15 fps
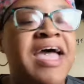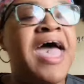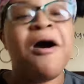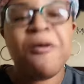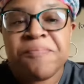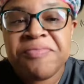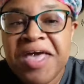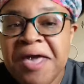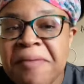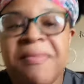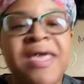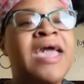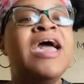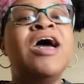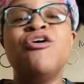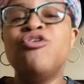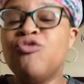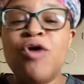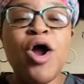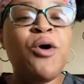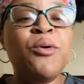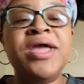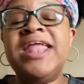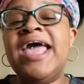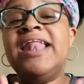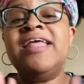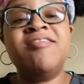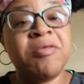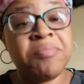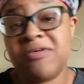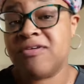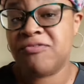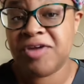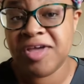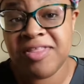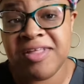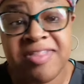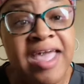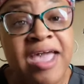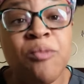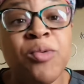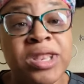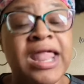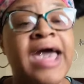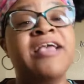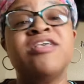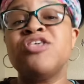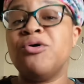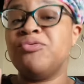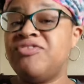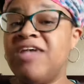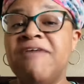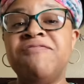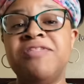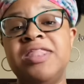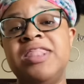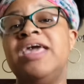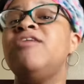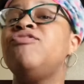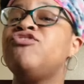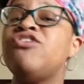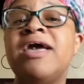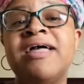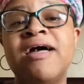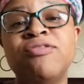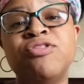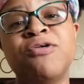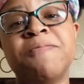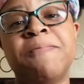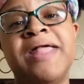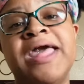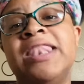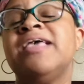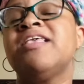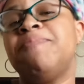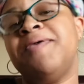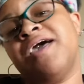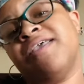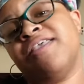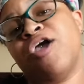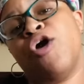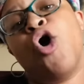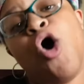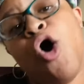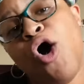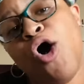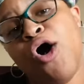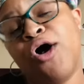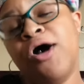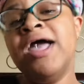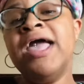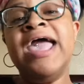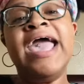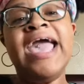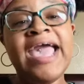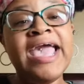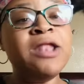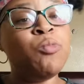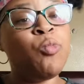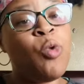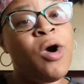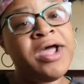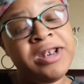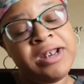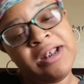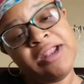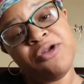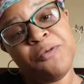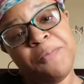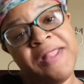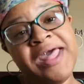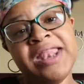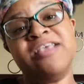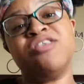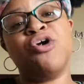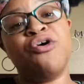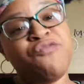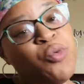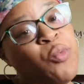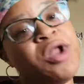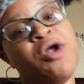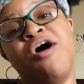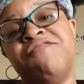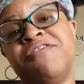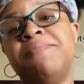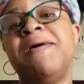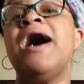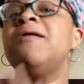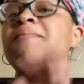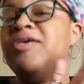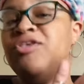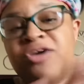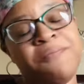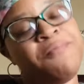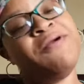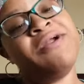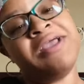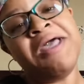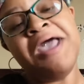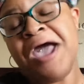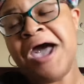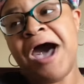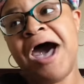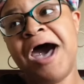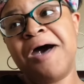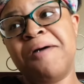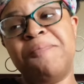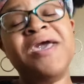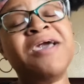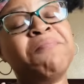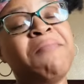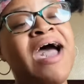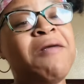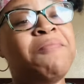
help them grow in any type of career that they would like. So definitely check out those playlists because they're all in one little playlist. So if you want all phlebotomy, you can pick my